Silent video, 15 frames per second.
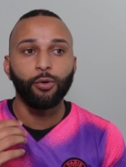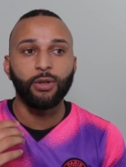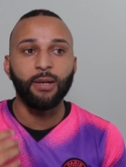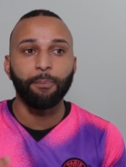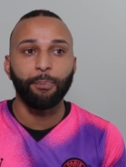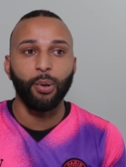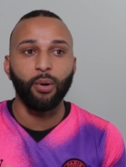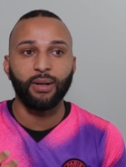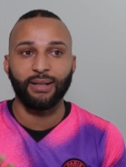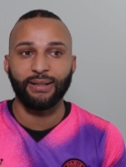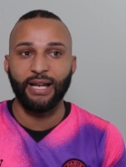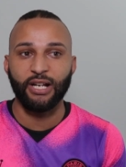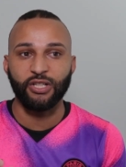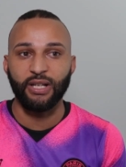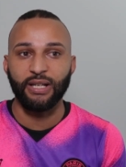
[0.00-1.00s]
you can put
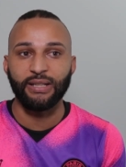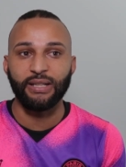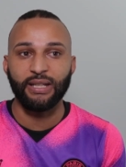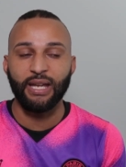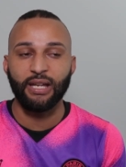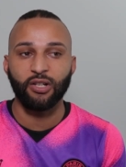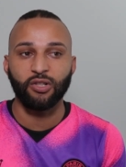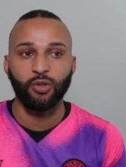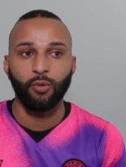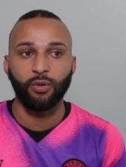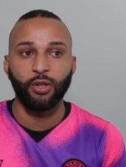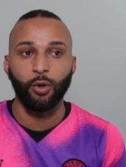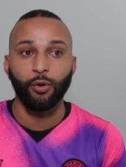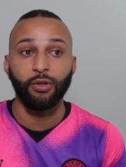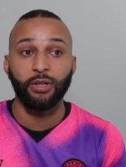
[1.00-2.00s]
connection indicators
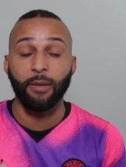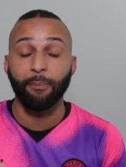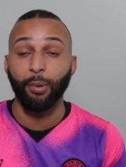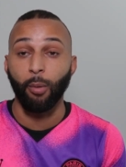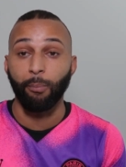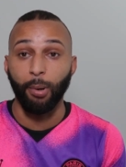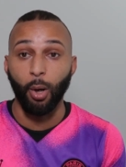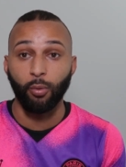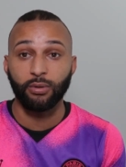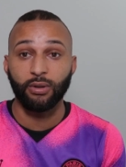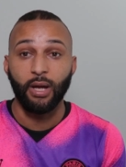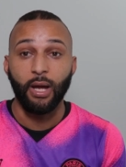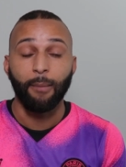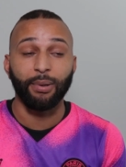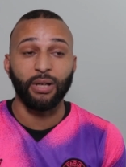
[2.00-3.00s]
only or you can put
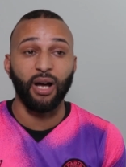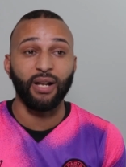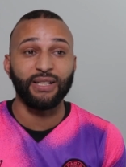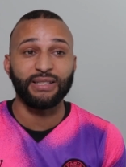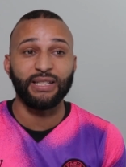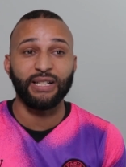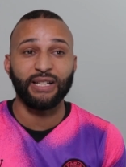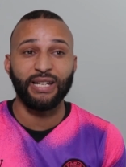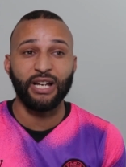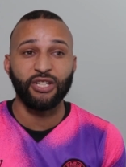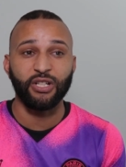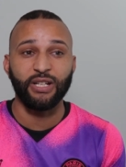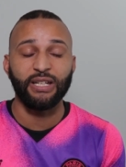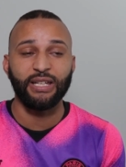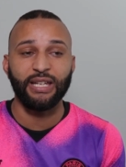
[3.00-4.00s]
both, but honestly, the
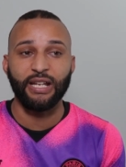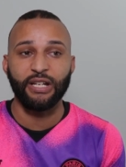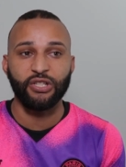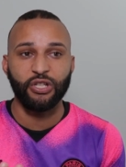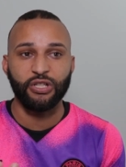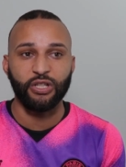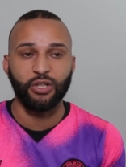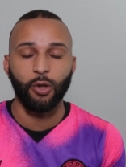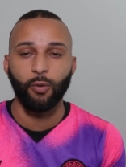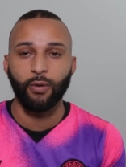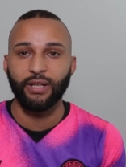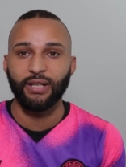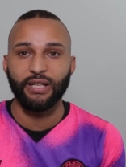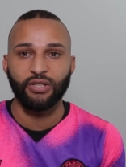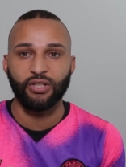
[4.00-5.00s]
connection indicator is just
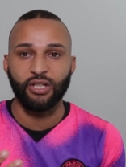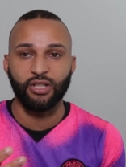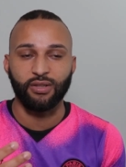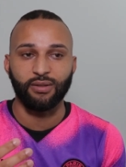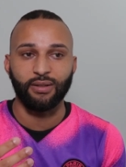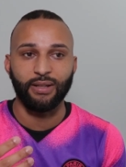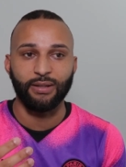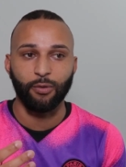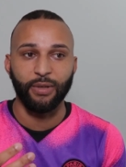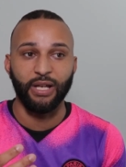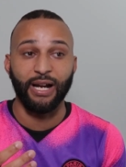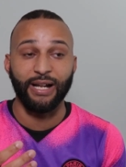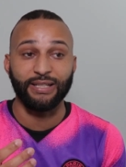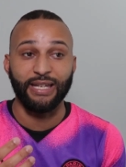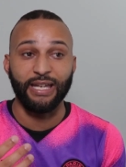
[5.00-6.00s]
annoying. It's just, to be
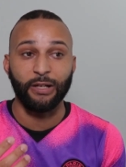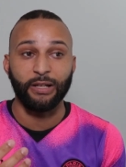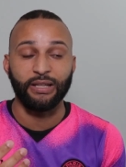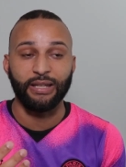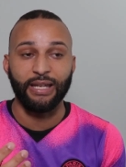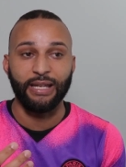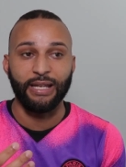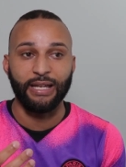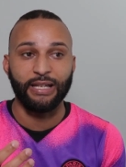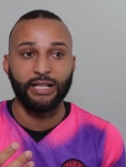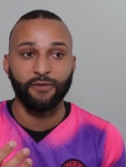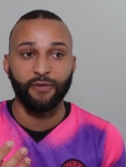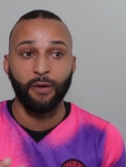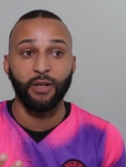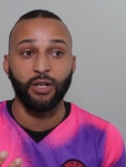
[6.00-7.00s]
honest, it
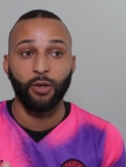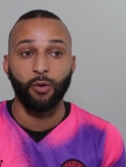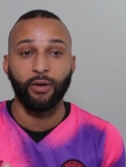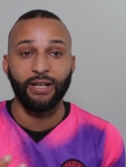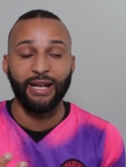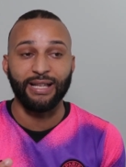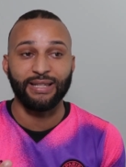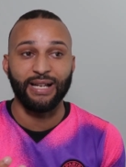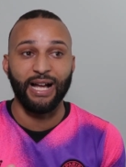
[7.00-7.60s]
gets very annoying at